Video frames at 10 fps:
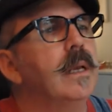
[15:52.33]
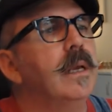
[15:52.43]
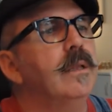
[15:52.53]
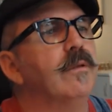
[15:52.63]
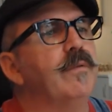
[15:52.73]

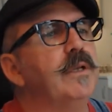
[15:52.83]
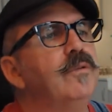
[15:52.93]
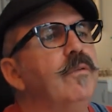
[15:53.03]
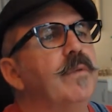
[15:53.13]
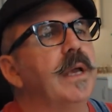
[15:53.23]
The
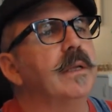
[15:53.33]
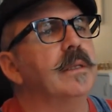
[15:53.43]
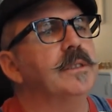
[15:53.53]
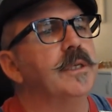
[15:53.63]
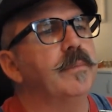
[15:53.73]
ventral vagal
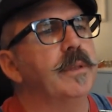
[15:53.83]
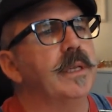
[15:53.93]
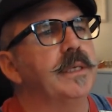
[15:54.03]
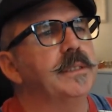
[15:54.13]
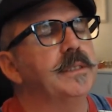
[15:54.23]
and
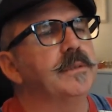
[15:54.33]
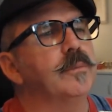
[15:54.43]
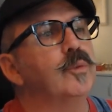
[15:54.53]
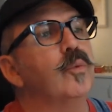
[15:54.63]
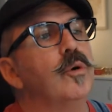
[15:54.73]
sympathetic
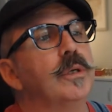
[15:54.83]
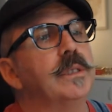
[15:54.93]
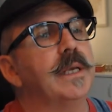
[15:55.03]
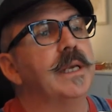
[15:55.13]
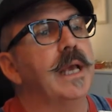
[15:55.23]
systems work
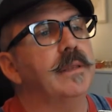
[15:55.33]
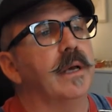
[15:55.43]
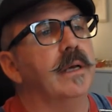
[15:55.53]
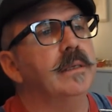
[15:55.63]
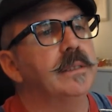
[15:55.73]

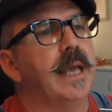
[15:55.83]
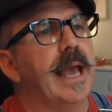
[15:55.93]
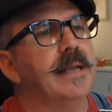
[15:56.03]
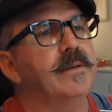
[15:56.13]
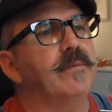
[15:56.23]
together to
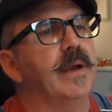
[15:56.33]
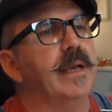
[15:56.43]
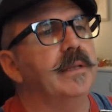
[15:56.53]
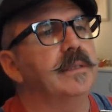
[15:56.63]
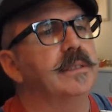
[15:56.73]

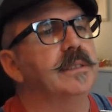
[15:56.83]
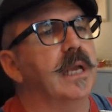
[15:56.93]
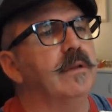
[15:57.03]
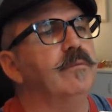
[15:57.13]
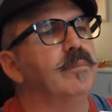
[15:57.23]
activate the
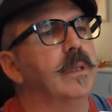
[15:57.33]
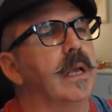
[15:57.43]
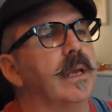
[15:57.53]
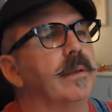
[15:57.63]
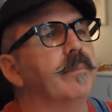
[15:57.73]
state of
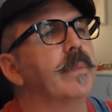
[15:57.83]
play.